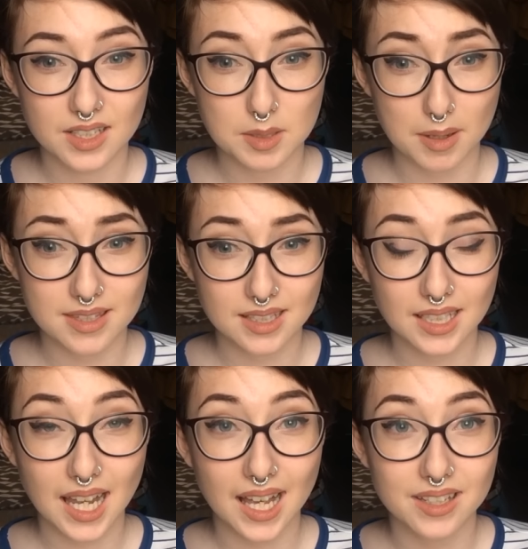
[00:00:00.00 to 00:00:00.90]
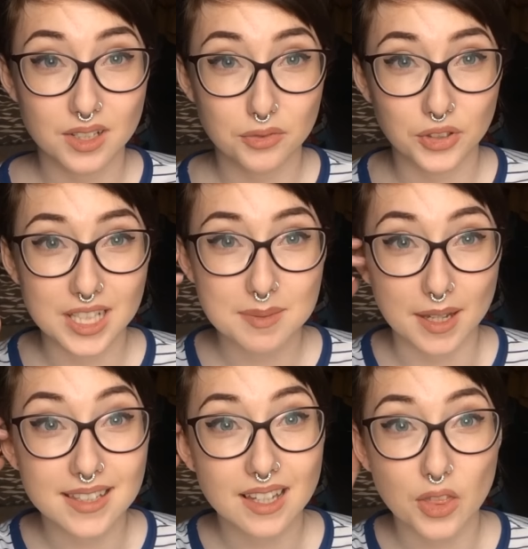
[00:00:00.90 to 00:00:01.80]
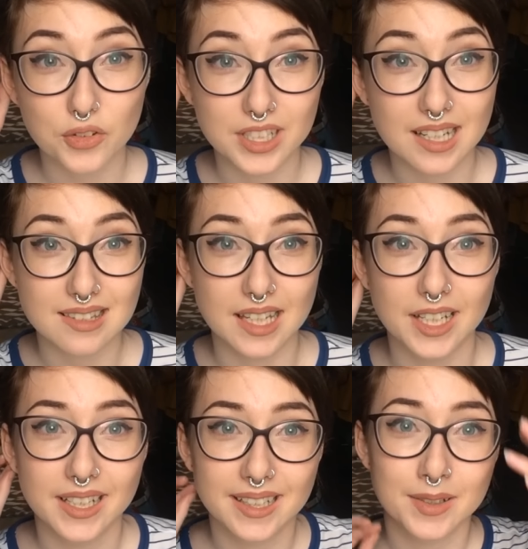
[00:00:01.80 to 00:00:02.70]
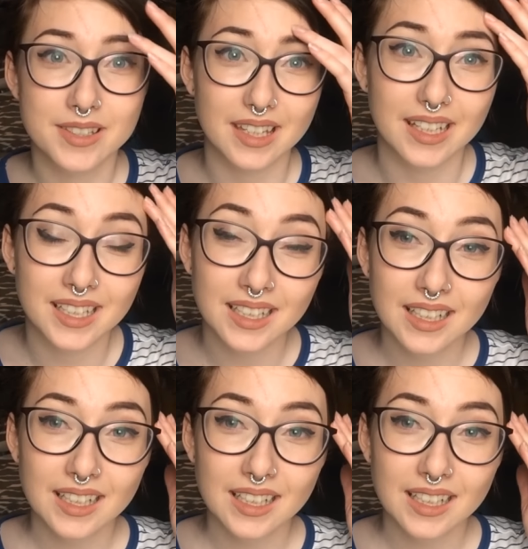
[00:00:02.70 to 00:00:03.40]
she basically had a free space like 3 days later, and I was like,